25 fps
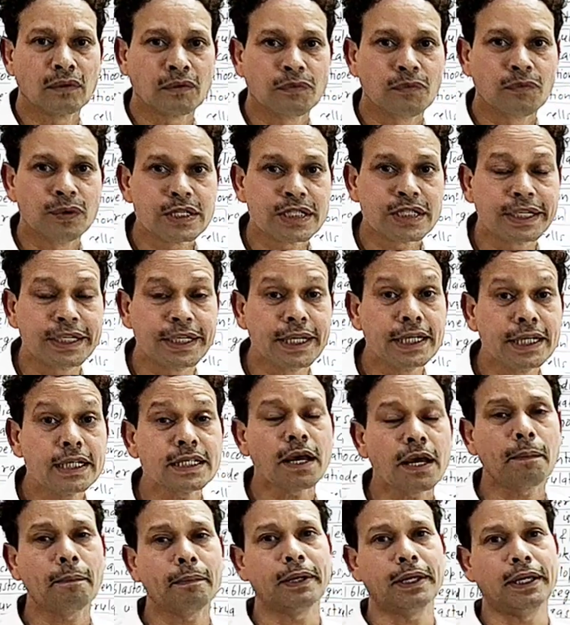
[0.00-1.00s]
which
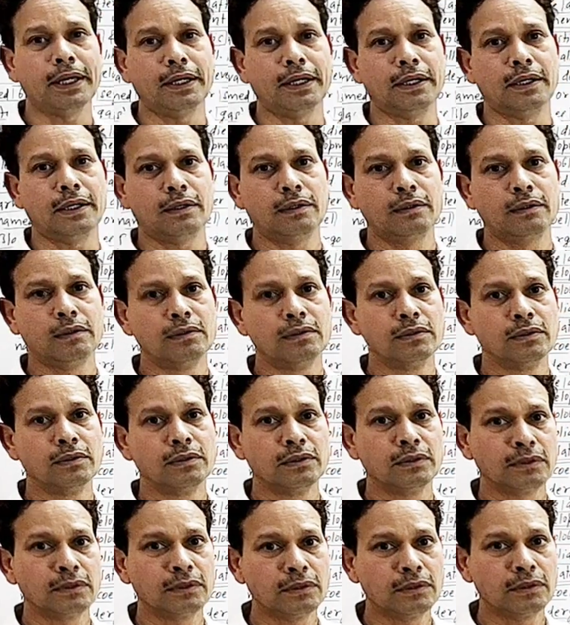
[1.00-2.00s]
disappear,
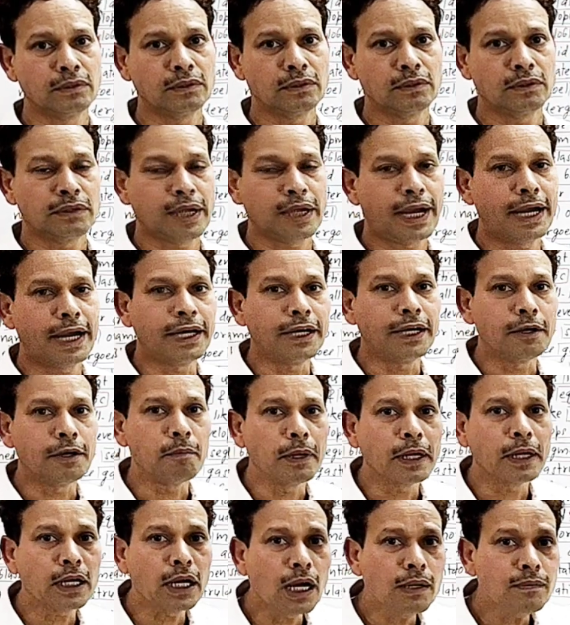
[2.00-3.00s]
and it
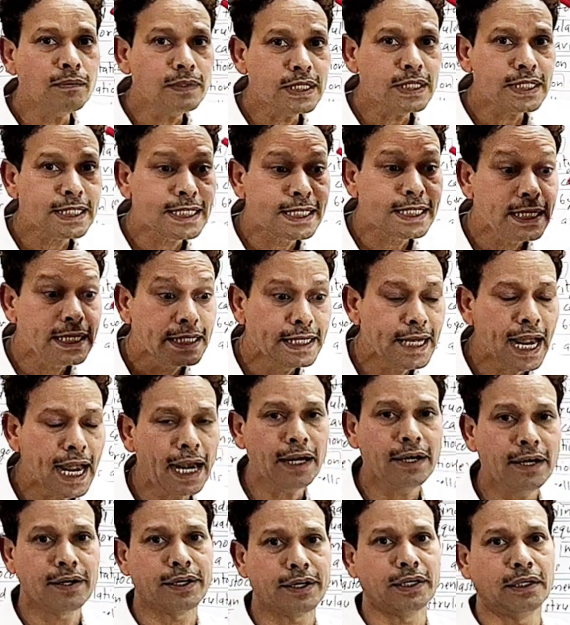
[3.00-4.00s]
becomes
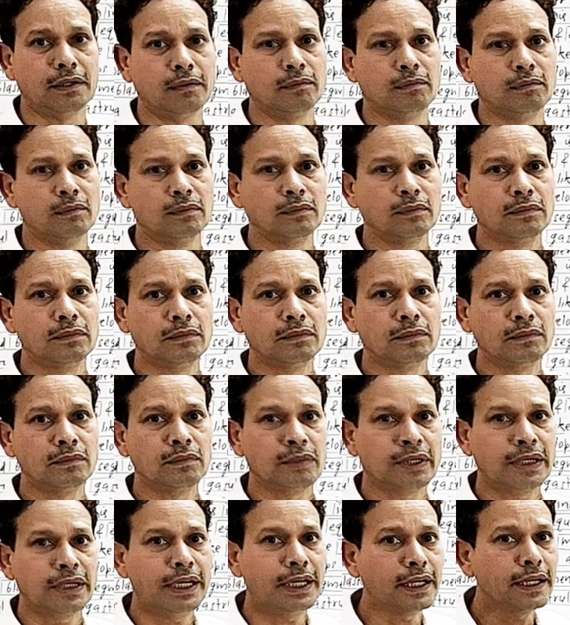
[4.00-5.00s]
sedentary.
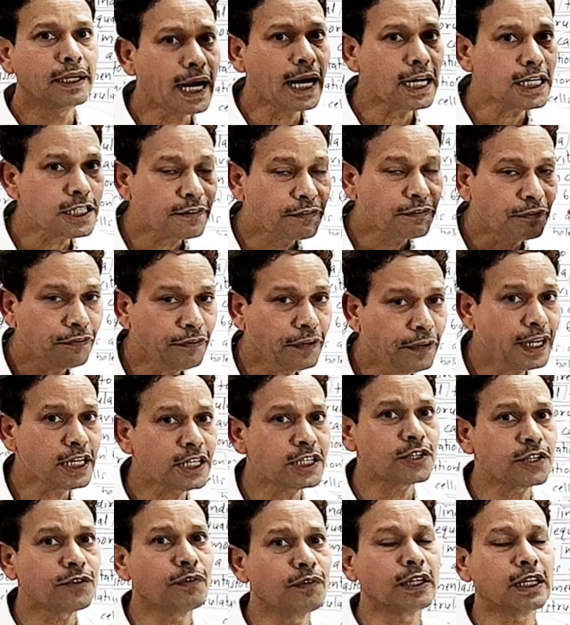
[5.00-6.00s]
It gets
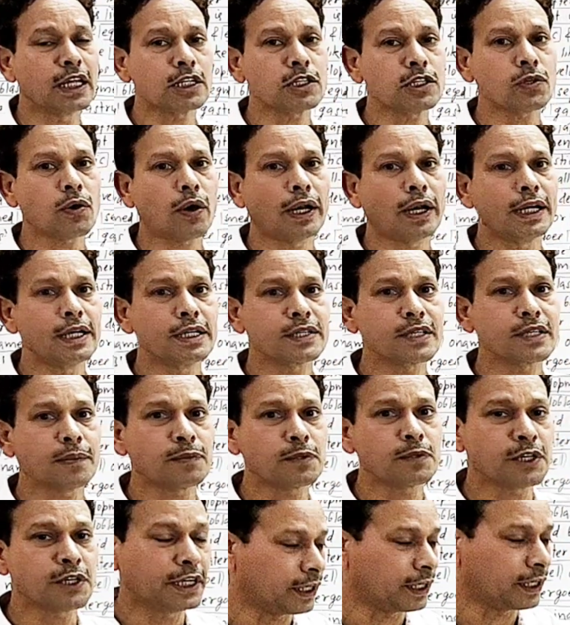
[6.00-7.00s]
fixed with the solid
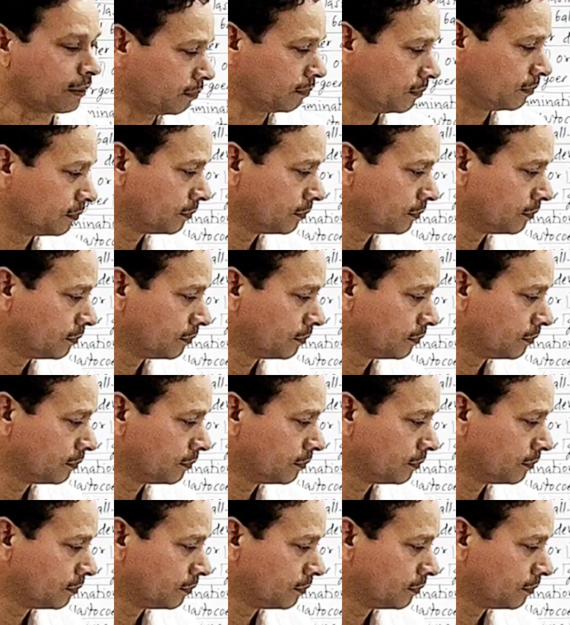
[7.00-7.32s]
substratum.